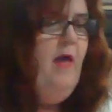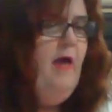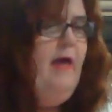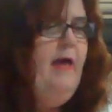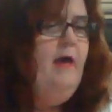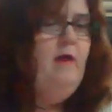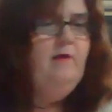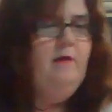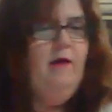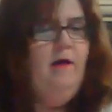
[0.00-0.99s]

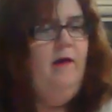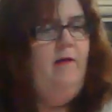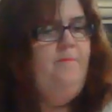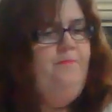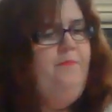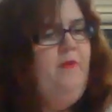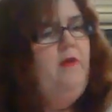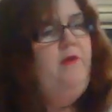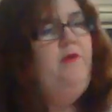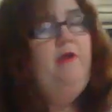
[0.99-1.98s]
And
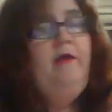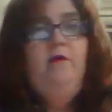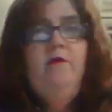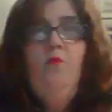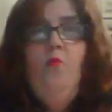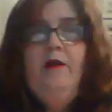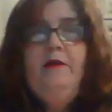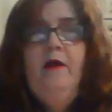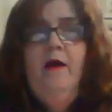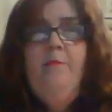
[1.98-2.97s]
you need 1
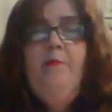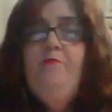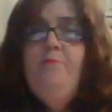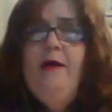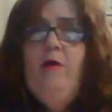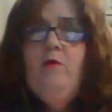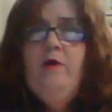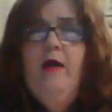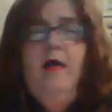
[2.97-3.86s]
cup of milk.